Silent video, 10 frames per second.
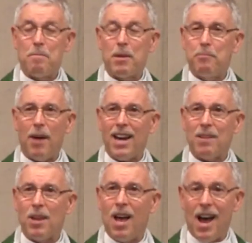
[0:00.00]
But
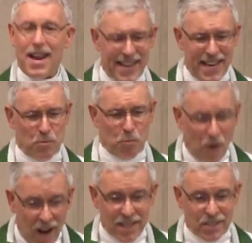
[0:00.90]
bottom line, it
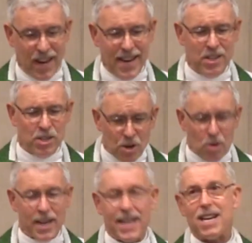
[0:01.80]
was a
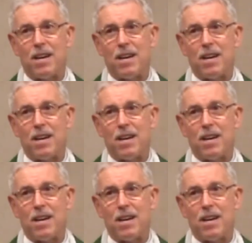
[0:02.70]
journey